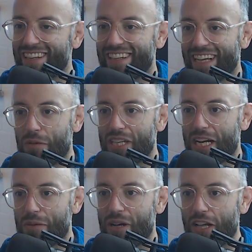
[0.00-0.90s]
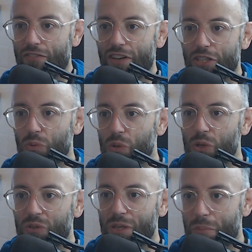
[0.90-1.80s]
Like I'm thinking about like Victor
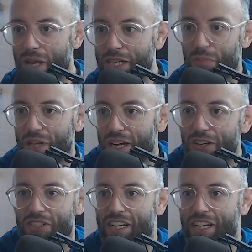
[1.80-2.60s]
Wooten, the bass player. He's like,